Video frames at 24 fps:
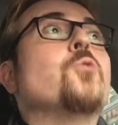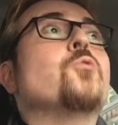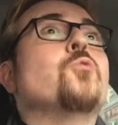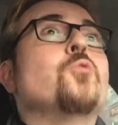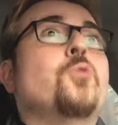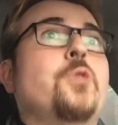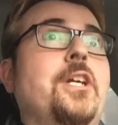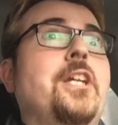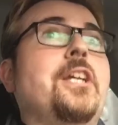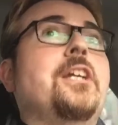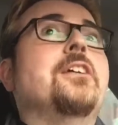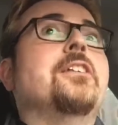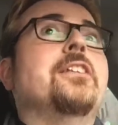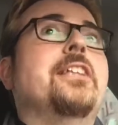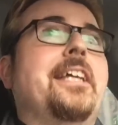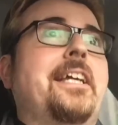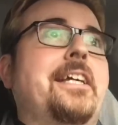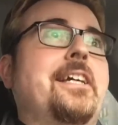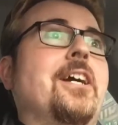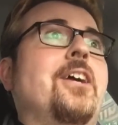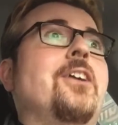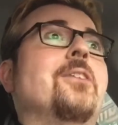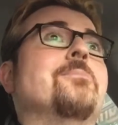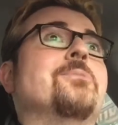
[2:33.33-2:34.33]
Really
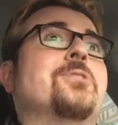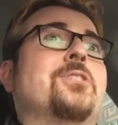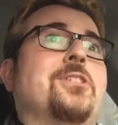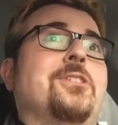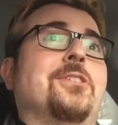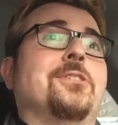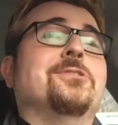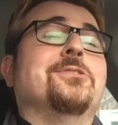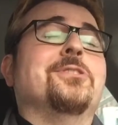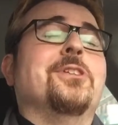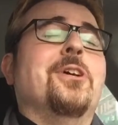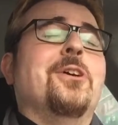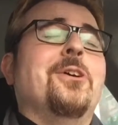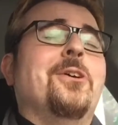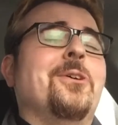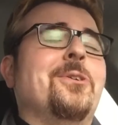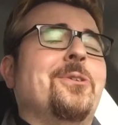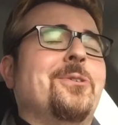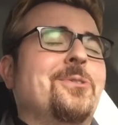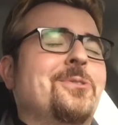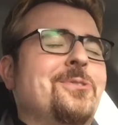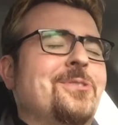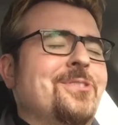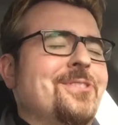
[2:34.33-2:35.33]
comes
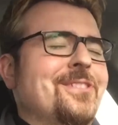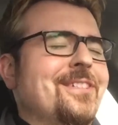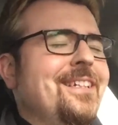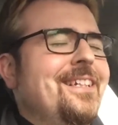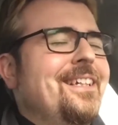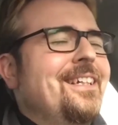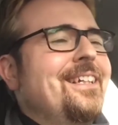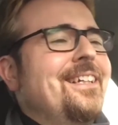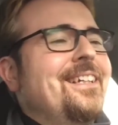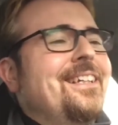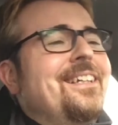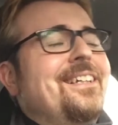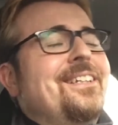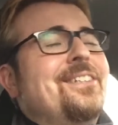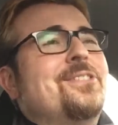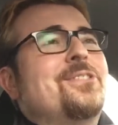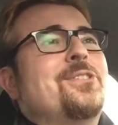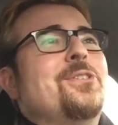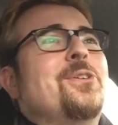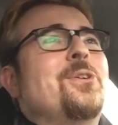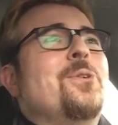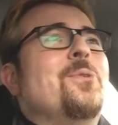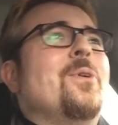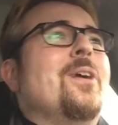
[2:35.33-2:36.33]
close
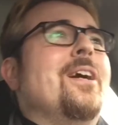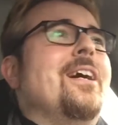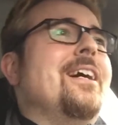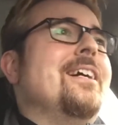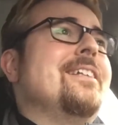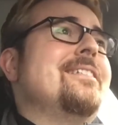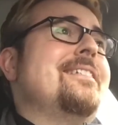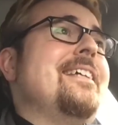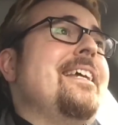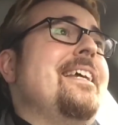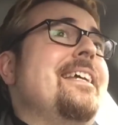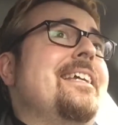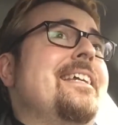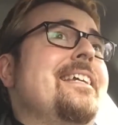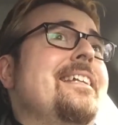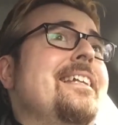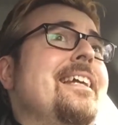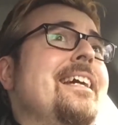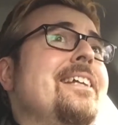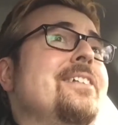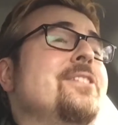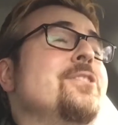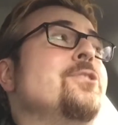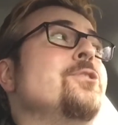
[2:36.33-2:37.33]
to taking
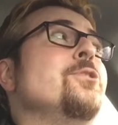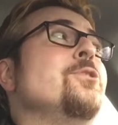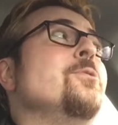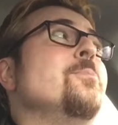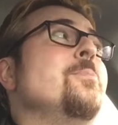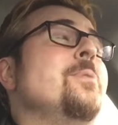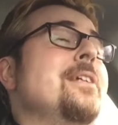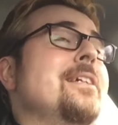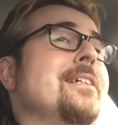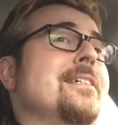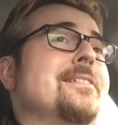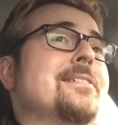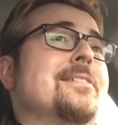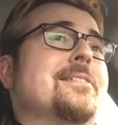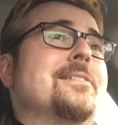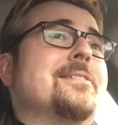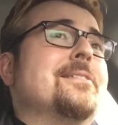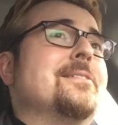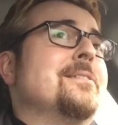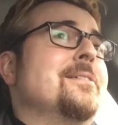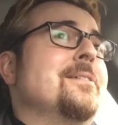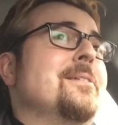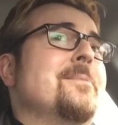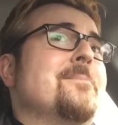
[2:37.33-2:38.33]
that
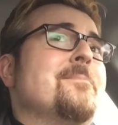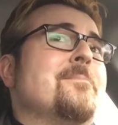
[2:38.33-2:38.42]
dubious